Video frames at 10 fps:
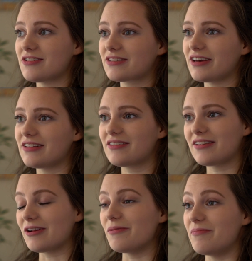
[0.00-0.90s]
just because
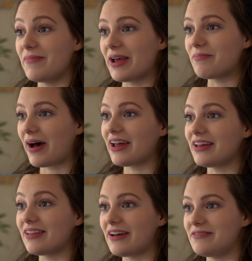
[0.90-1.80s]
it'll make my
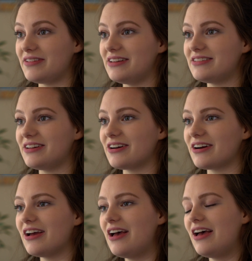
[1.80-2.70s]
life
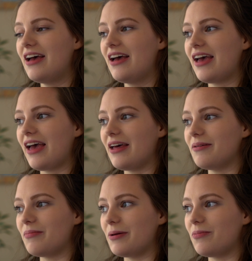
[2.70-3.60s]
easier
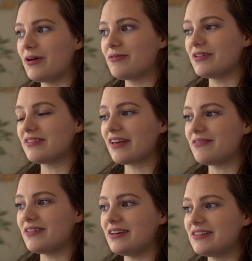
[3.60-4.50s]
and my boyfriend's
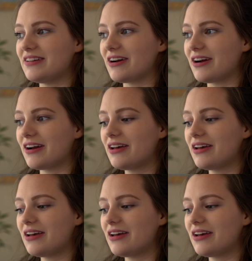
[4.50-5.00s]
life easier.